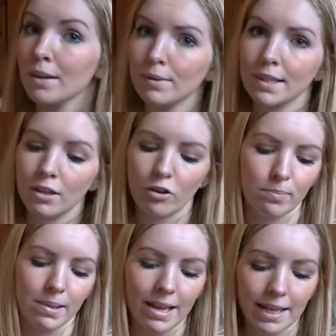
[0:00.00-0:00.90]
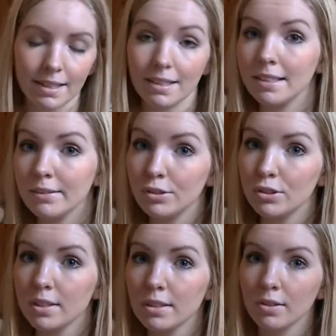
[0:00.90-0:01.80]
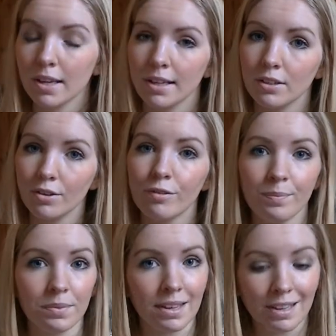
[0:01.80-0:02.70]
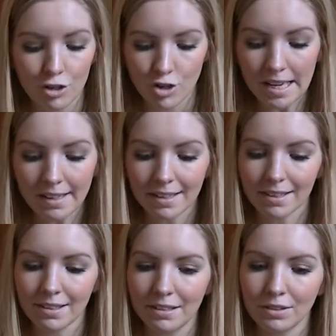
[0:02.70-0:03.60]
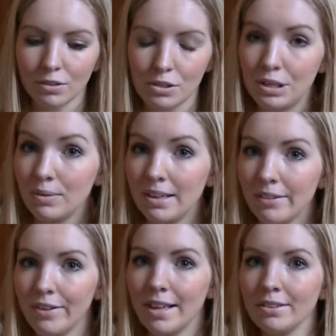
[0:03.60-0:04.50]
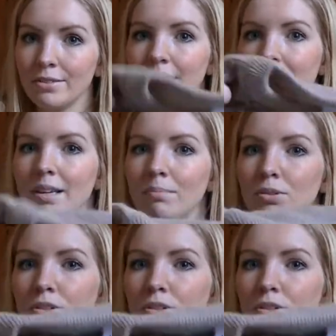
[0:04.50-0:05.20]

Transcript: with a lot of black and it would just look kind of chic and not too in your face or anything, but